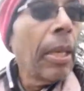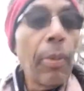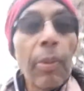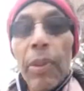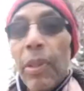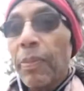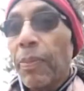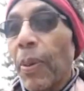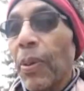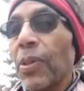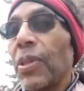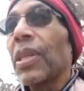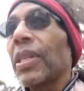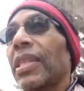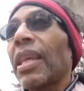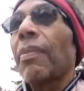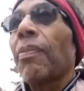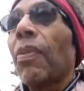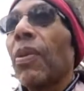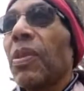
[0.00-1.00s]
You want this person
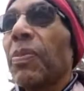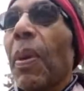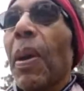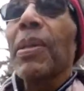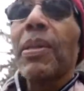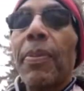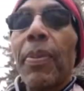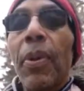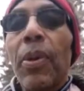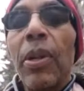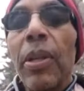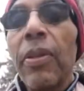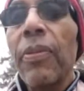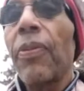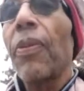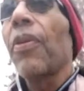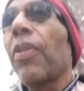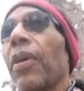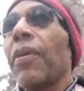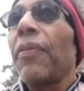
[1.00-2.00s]
to accept
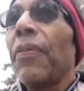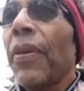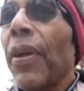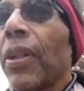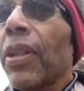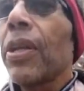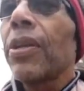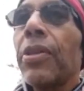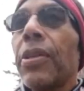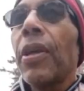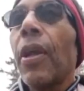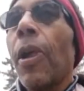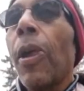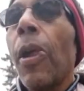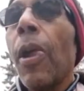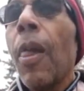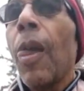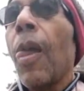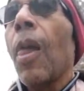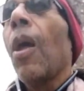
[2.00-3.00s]
responsibilities for their failures
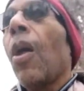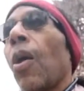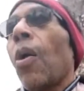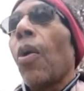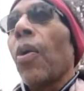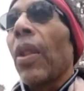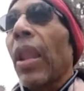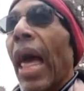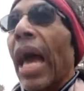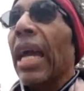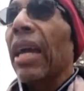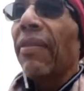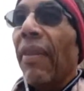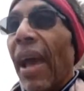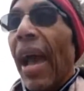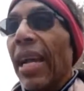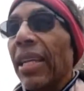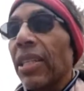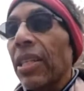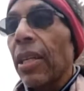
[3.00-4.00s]
or the lack of
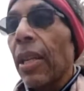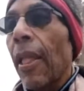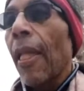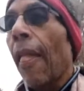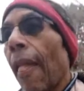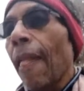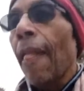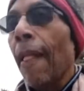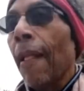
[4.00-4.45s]
action?